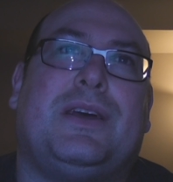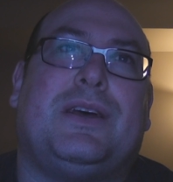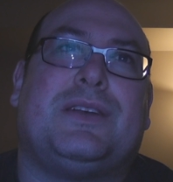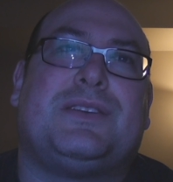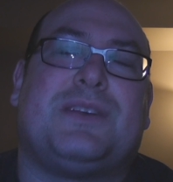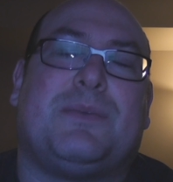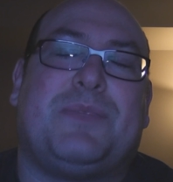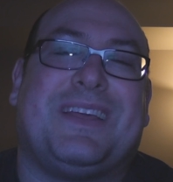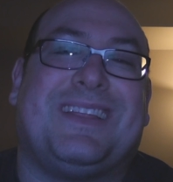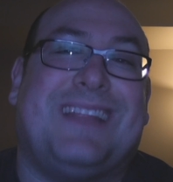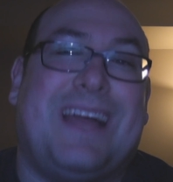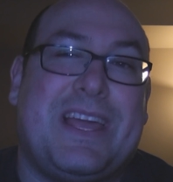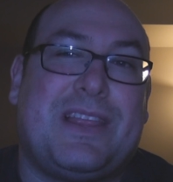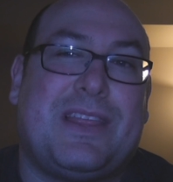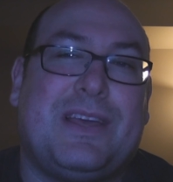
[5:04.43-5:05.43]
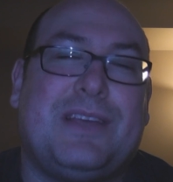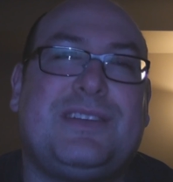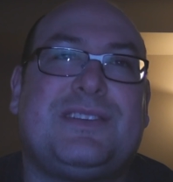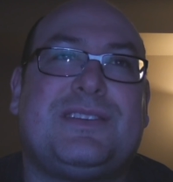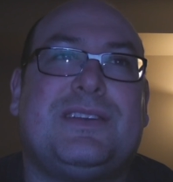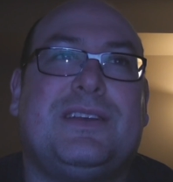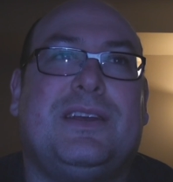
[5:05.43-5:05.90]
uh, something like
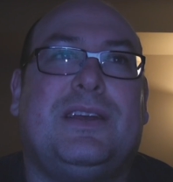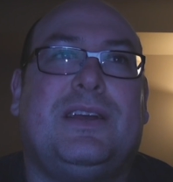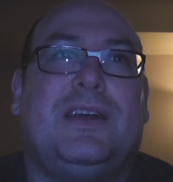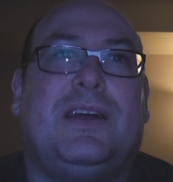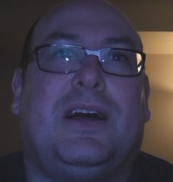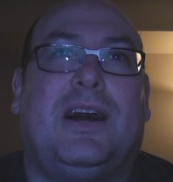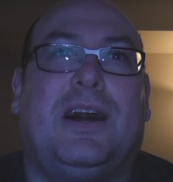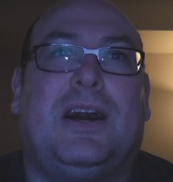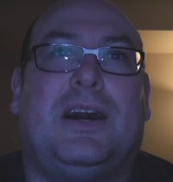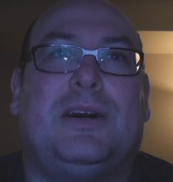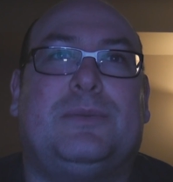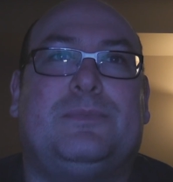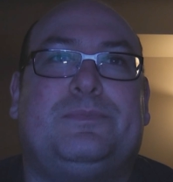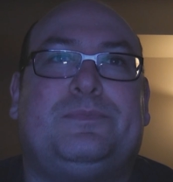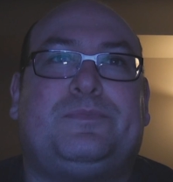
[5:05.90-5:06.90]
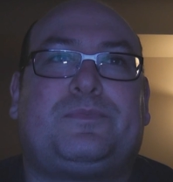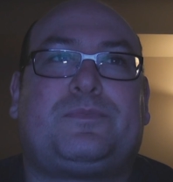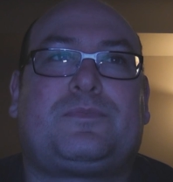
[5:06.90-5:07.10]
this. Um,